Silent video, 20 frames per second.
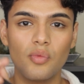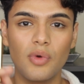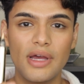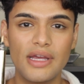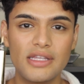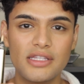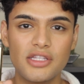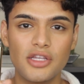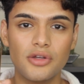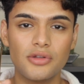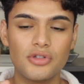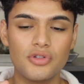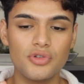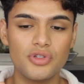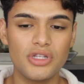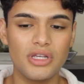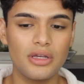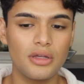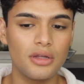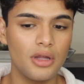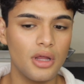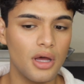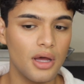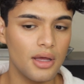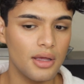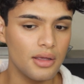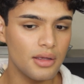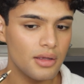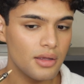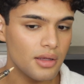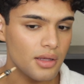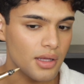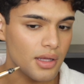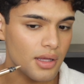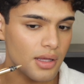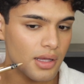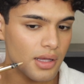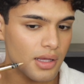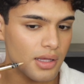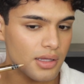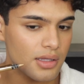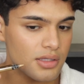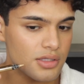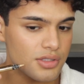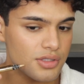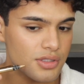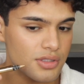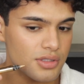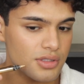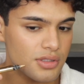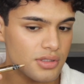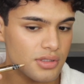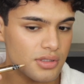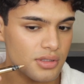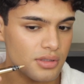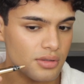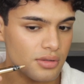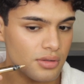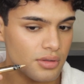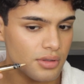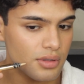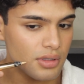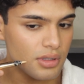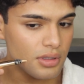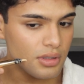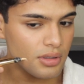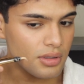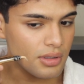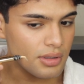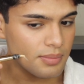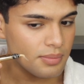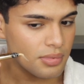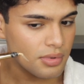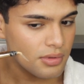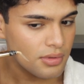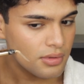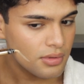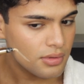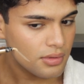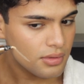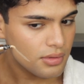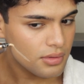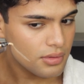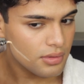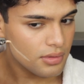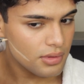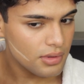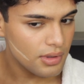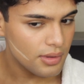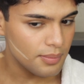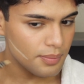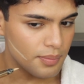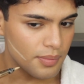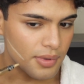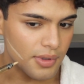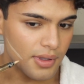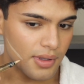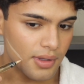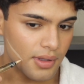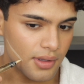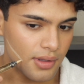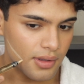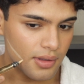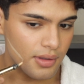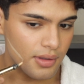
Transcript: YSL Touche Claw and just cleaning up a bit